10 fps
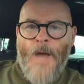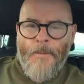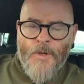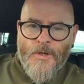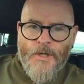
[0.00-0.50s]

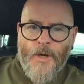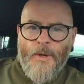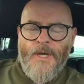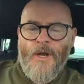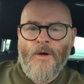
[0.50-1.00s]
not going to
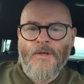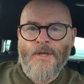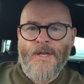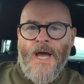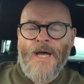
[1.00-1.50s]
go any longer
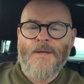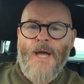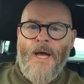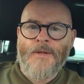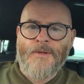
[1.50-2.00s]
than that.
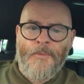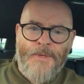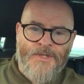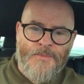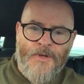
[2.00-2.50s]
There'll
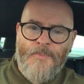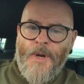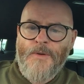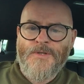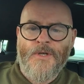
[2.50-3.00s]
be some other
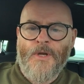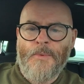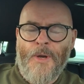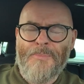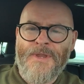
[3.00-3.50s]
posts that are
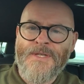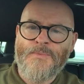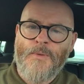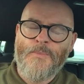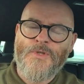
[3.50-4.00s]
coming up, but
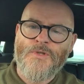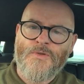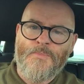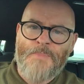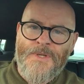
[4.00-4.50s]
this one has
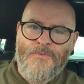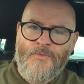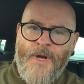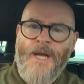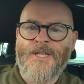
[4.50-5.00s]
just been
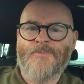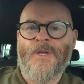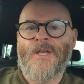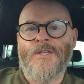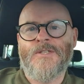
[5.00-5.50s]
really
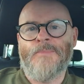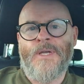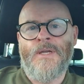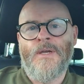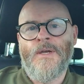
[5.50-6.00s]
speaking to
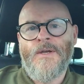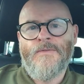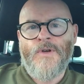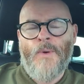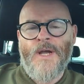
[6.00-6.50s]
me
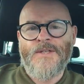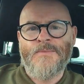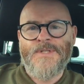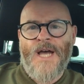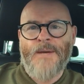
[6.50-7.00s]
for quite
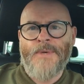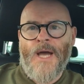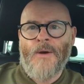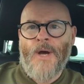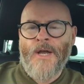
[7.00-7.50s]
some time
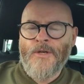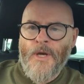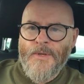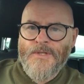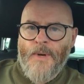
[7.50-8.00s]
now. I
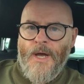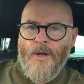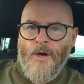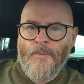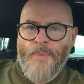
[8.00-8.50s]
know it's quite a
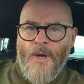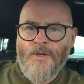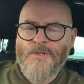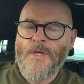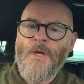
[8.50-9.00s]
long
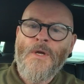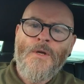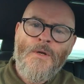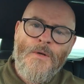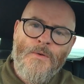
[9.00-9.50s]
post.
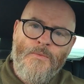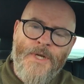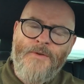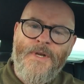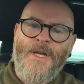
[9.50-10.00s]

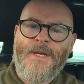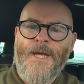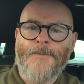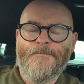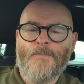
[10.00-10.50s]
Reread
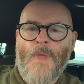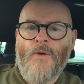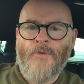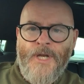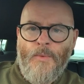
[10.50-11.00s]
it,
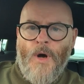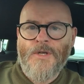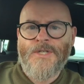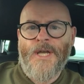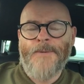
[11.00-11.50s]

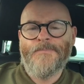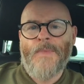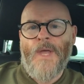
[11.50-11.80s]
rewatch it.